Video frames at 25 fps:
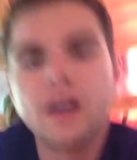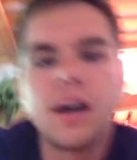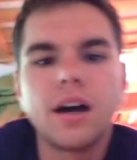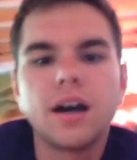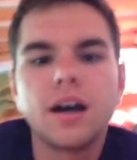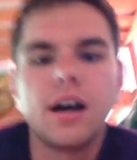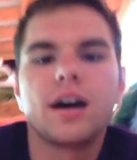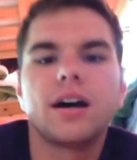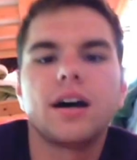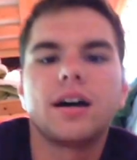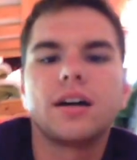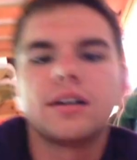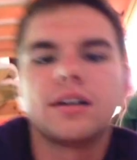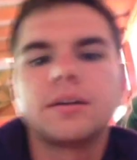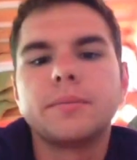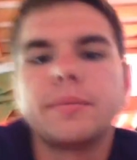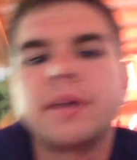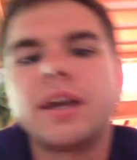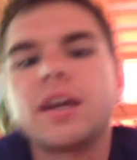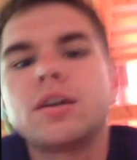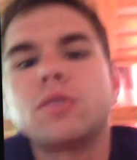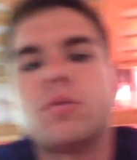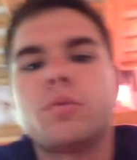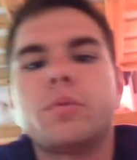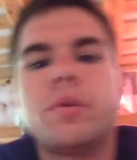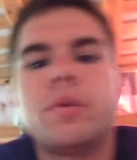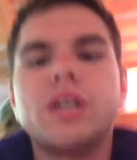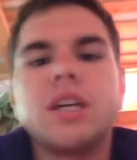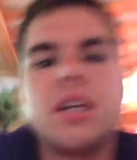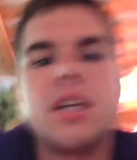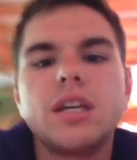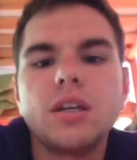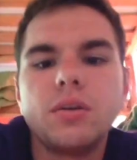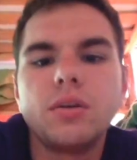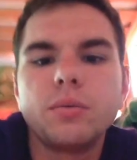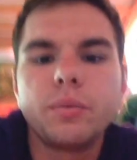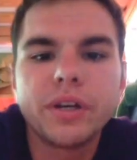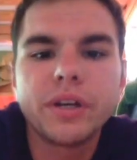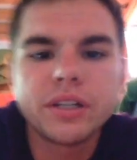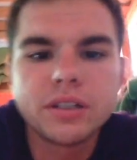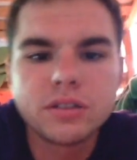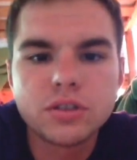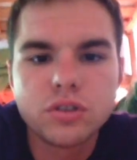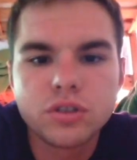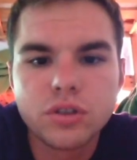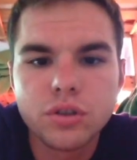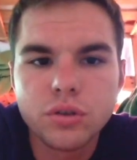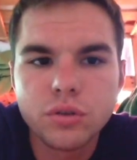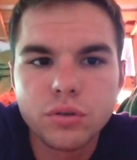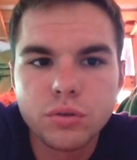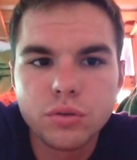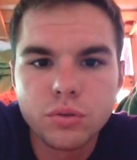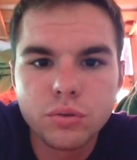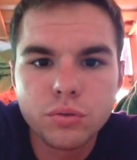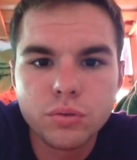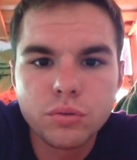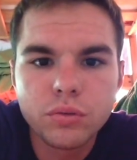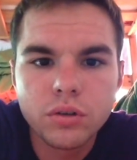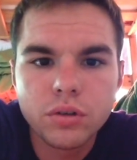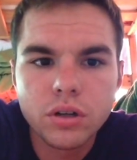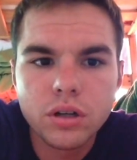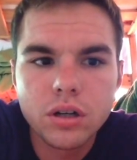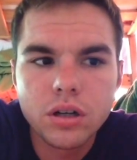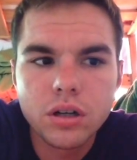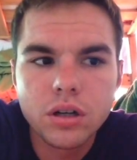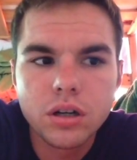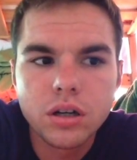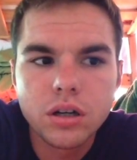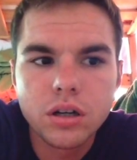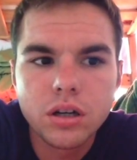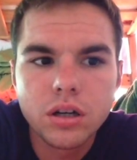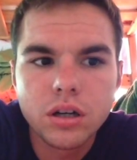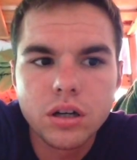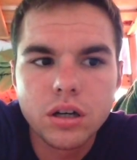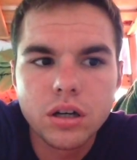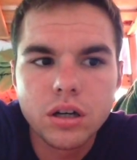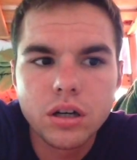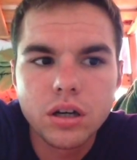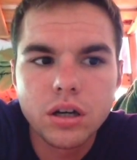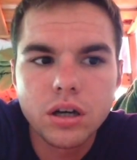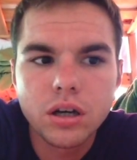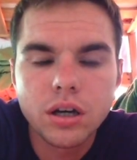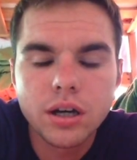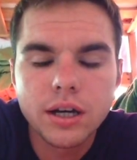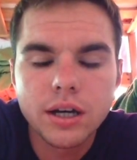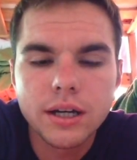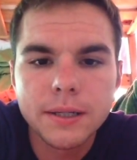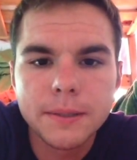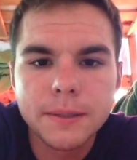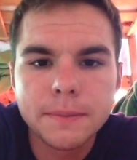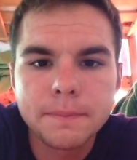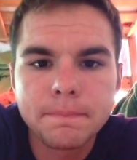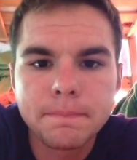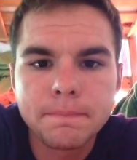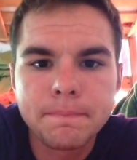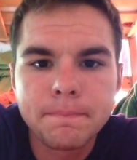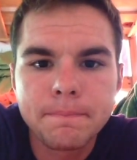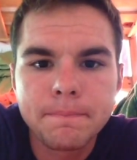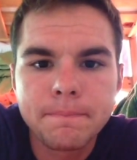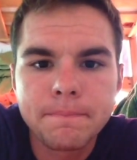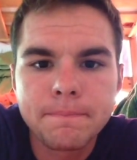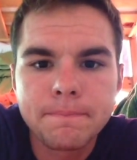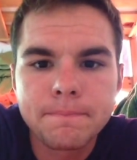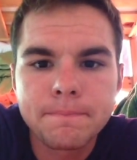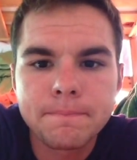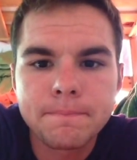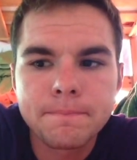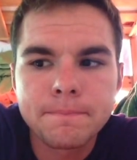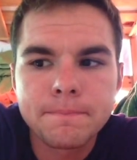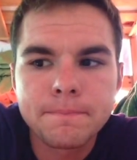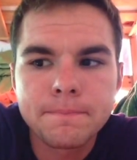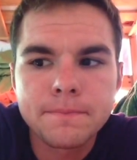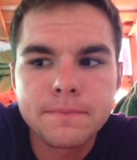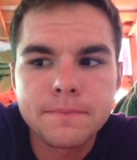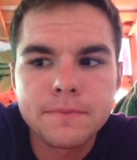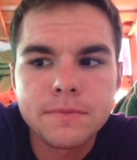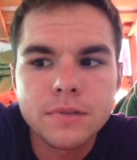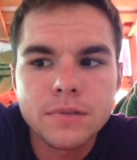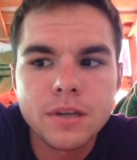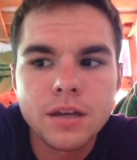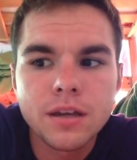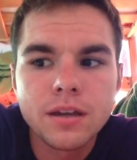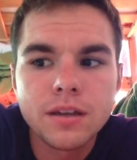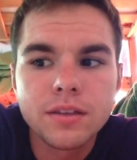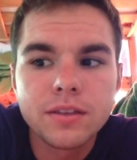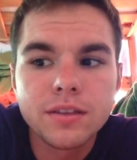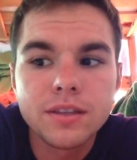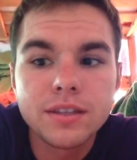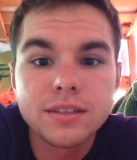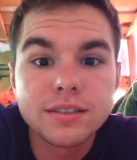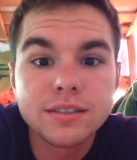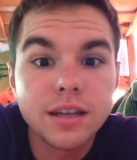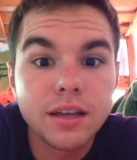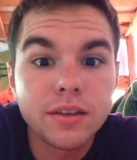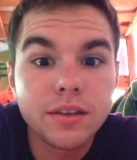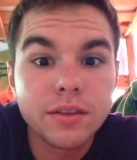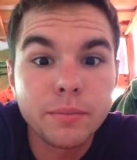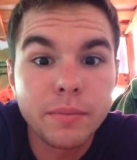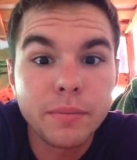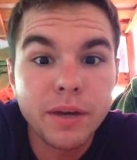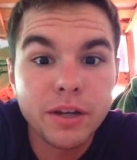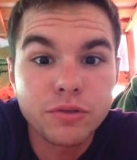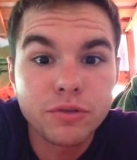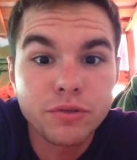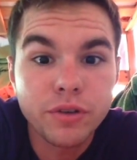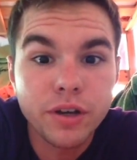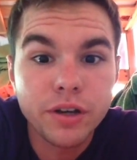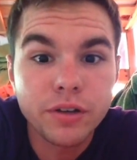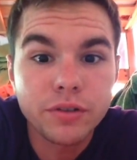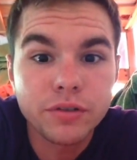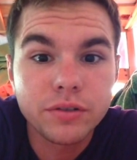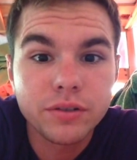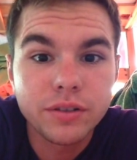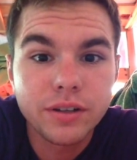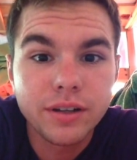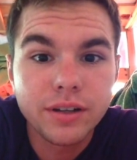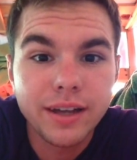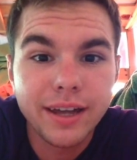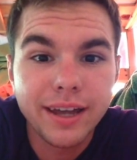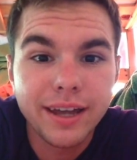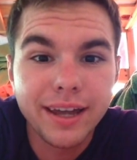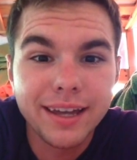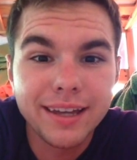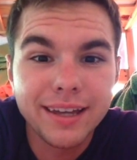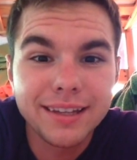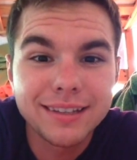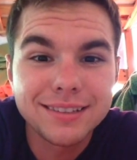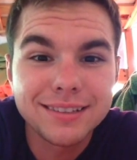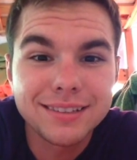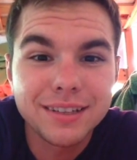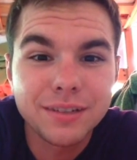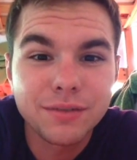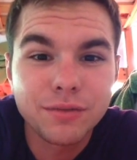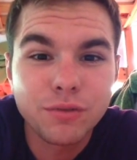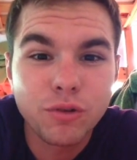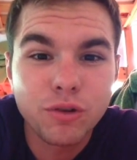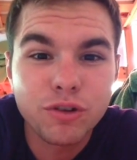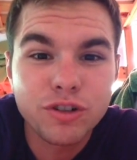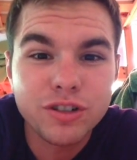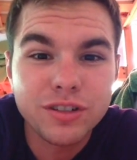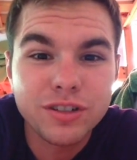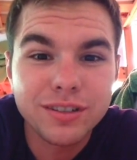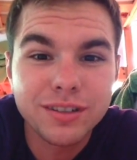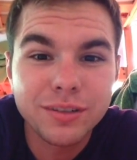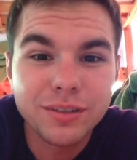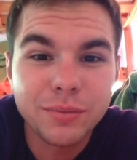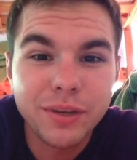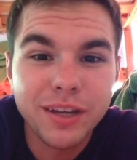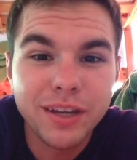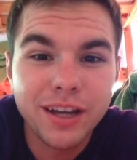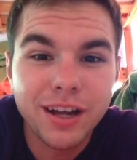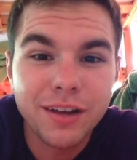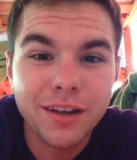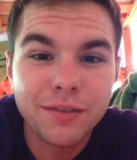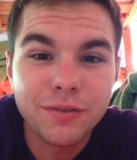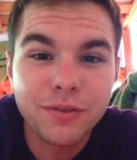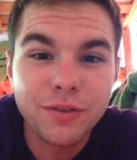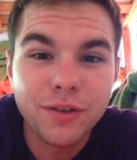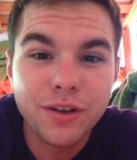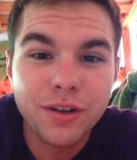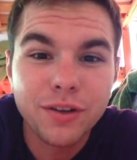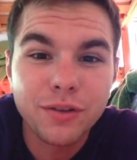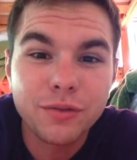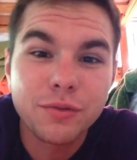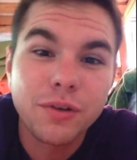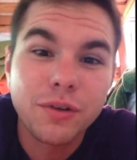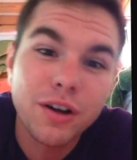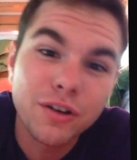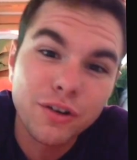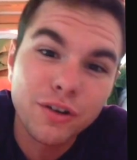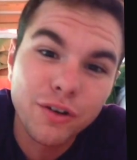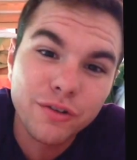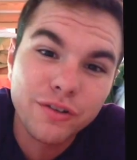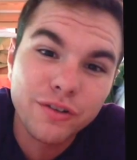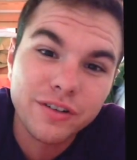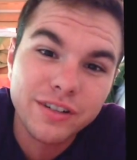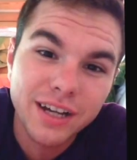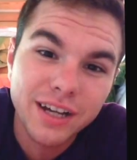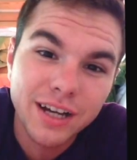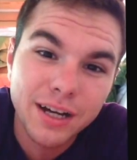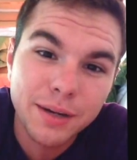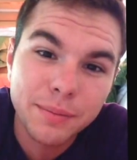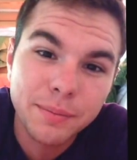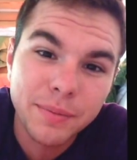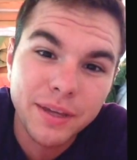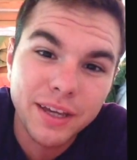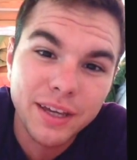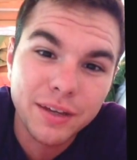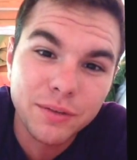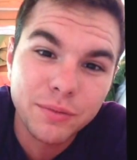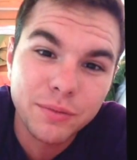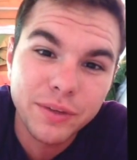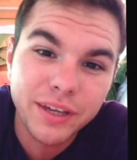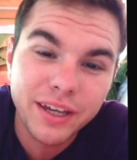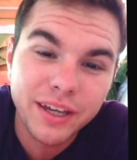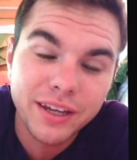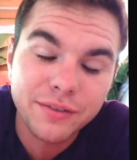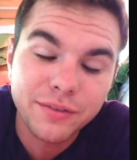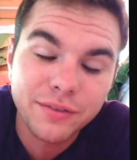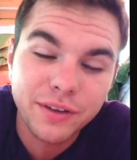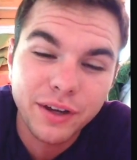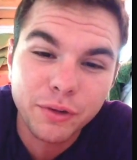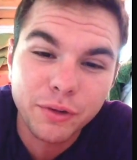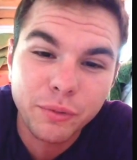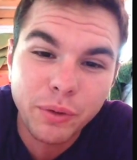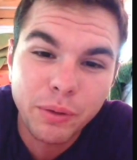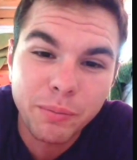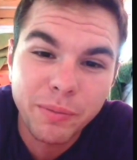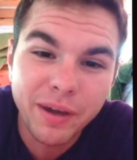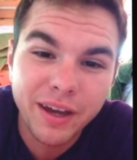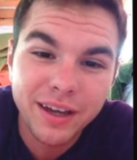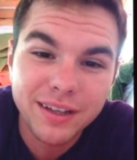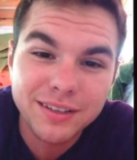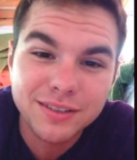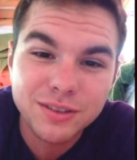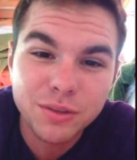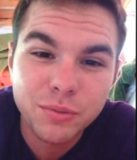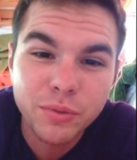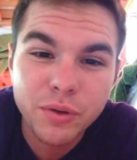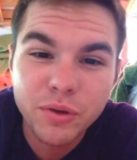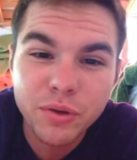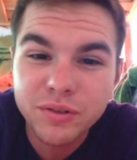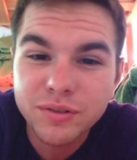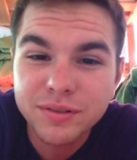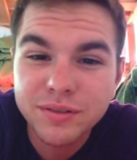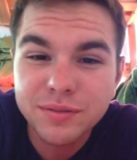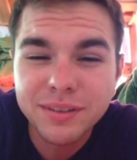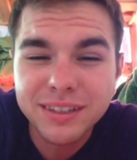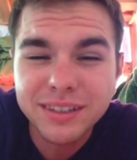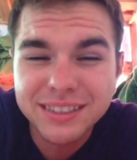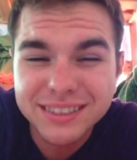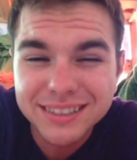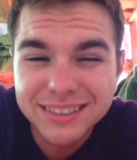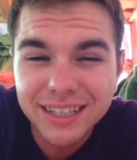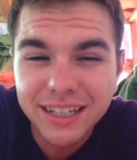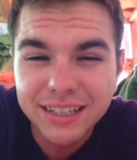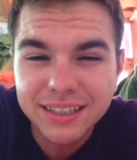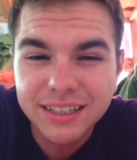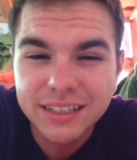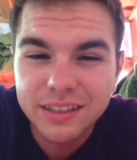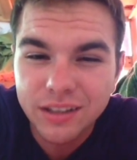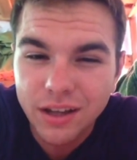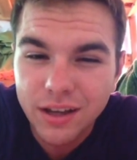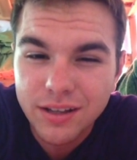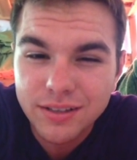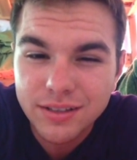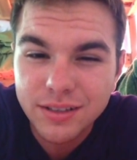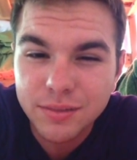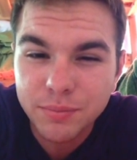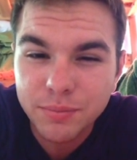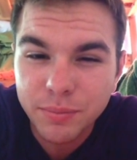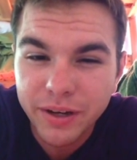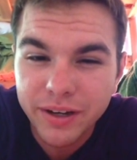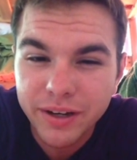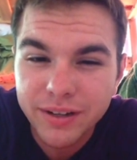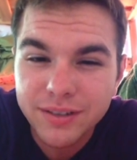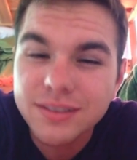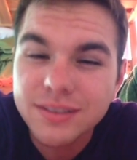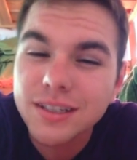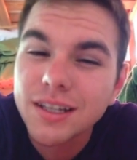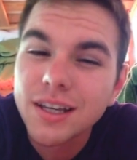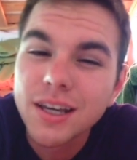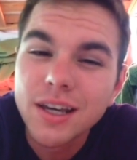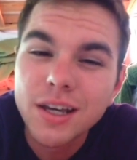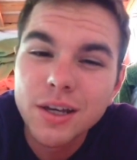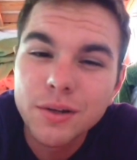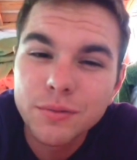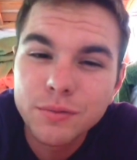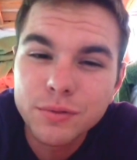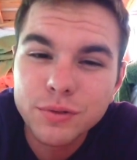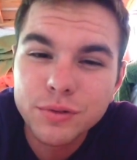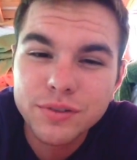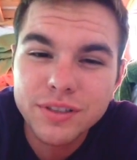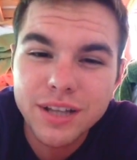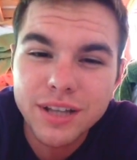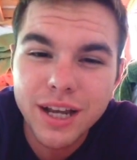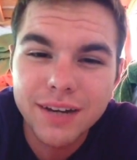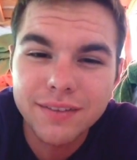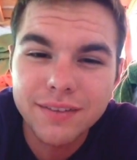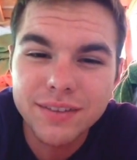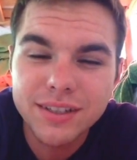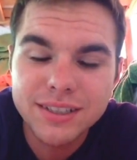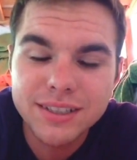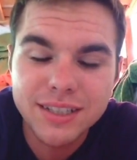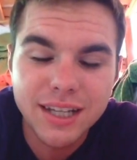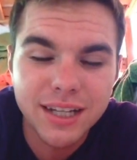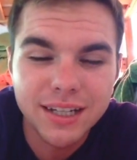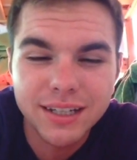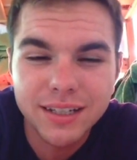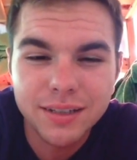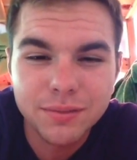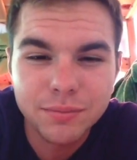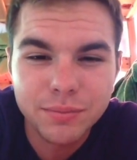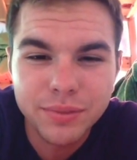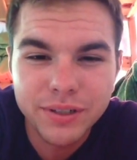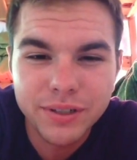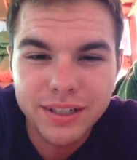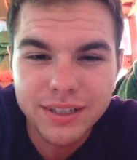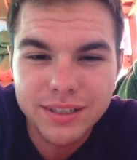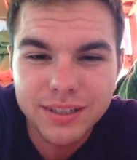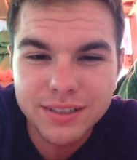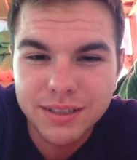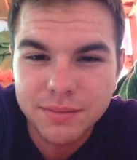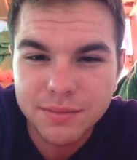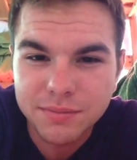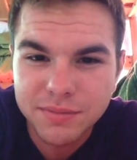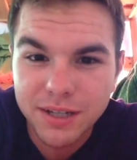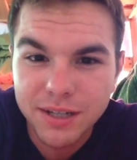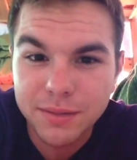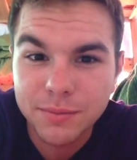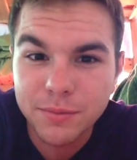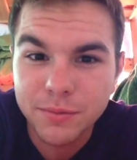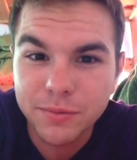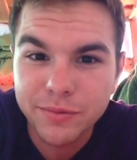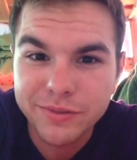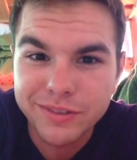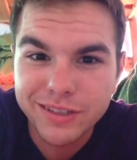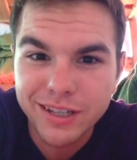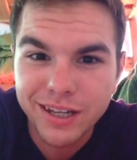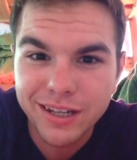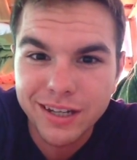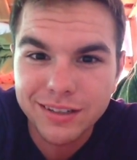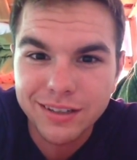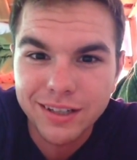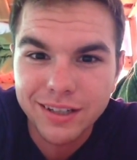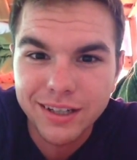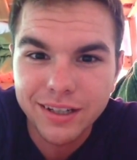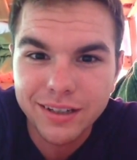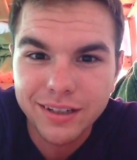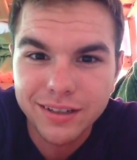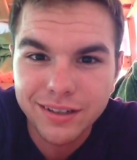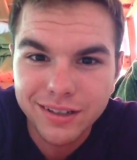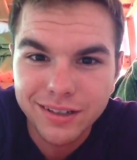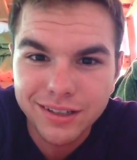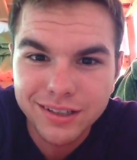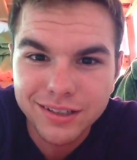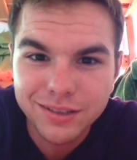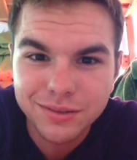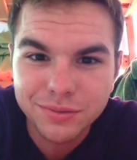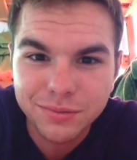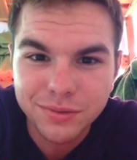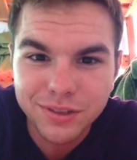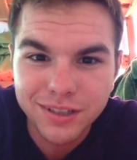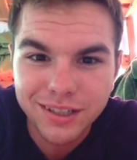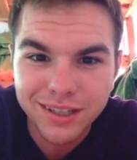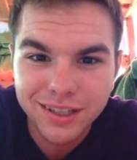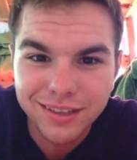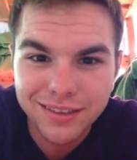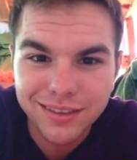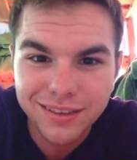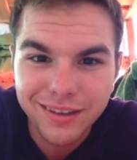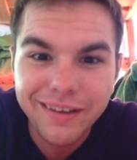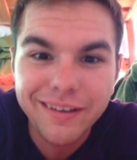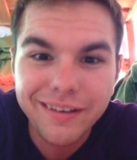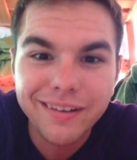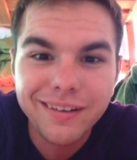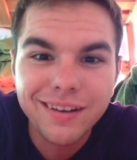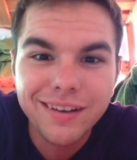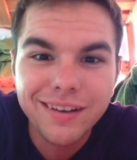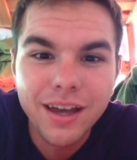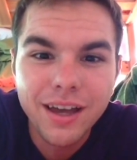And we went to the metro, and unfortunately we got off on the wrong Notre Dame, and we had to find our way back. So we were slightly lost in Paris, which was kind of exciting, but at the same time it was kind of like, oh, I just want to get there.